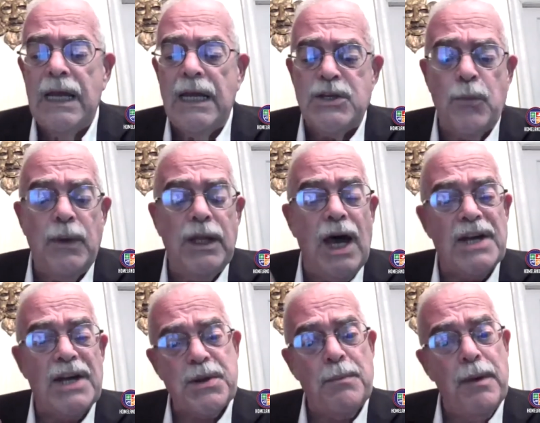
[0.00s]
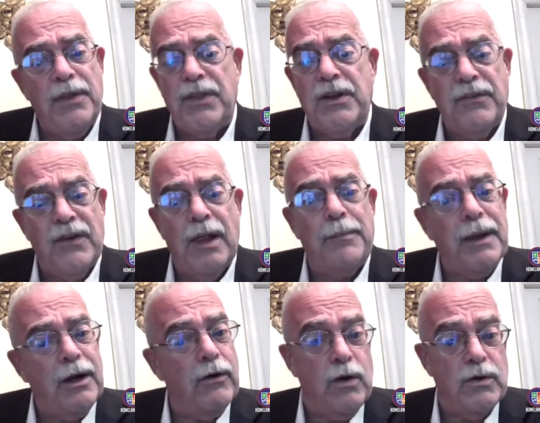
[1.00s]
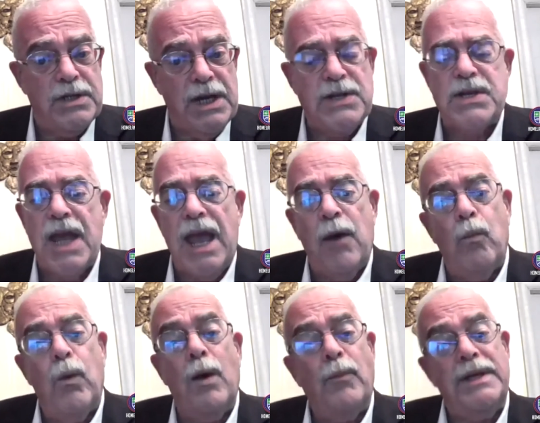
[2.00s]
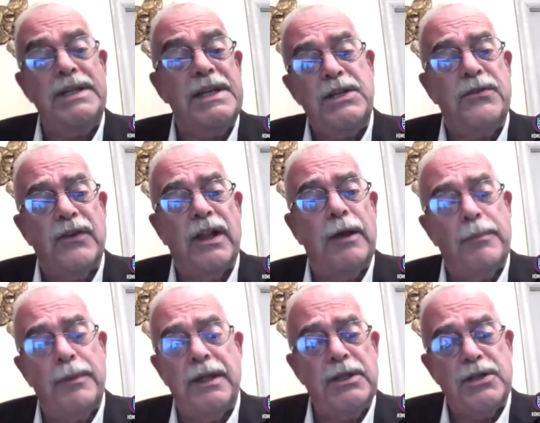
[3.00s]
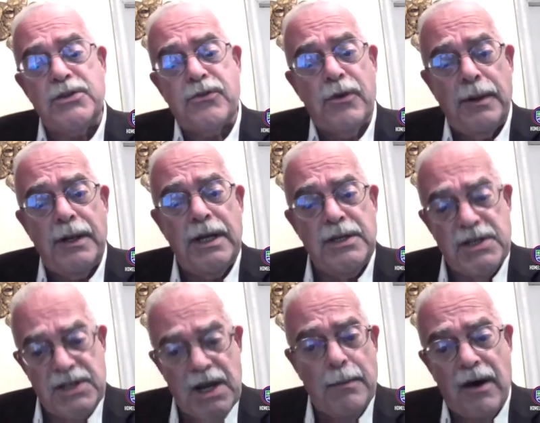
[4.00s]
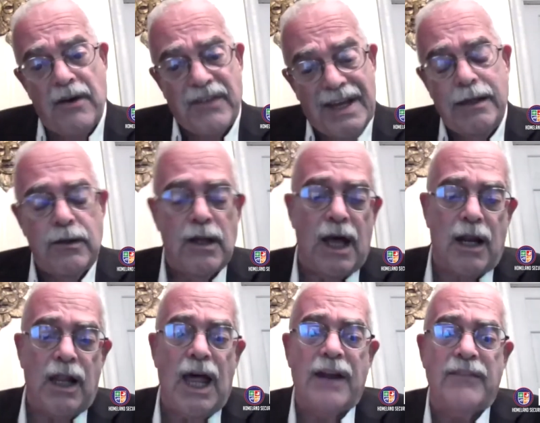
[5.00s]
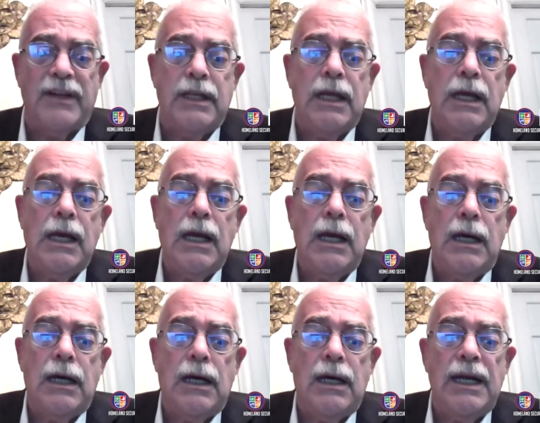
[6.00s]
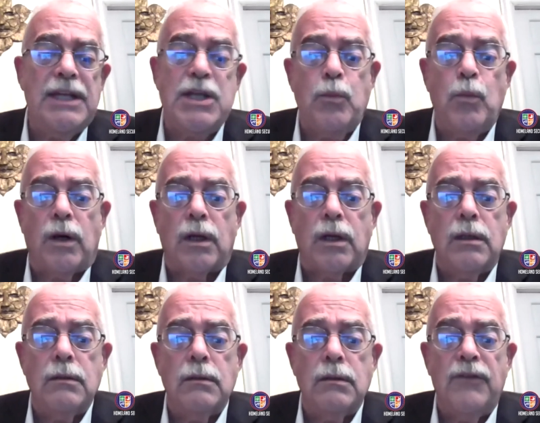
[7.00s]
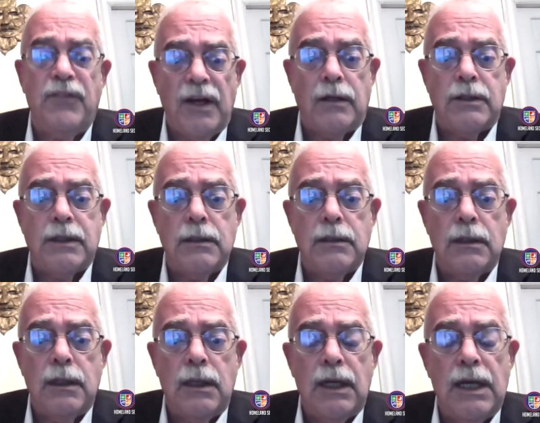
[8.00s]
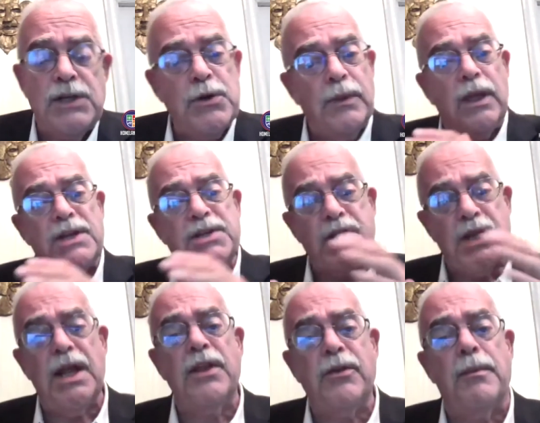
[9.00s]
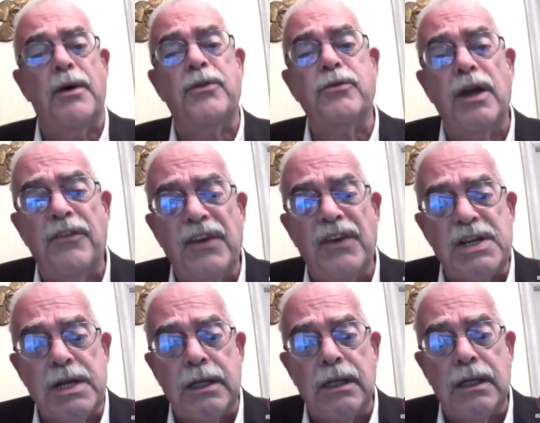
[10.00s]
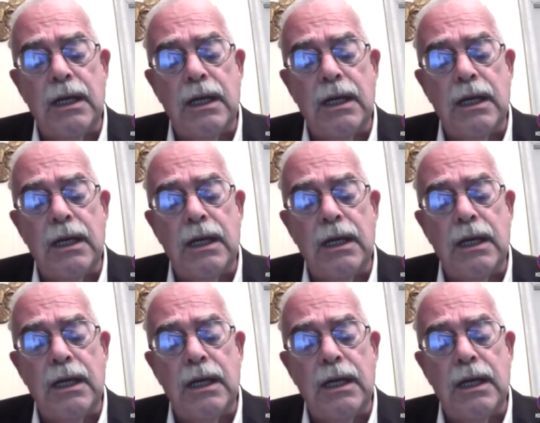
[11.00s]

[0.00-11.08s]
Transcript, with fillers: So we lost a month in developing our own test. And when we did develop it and distributed some of it, not a lot of it, uh, it didn't work. It failed. And so we lost another month trying to fix it.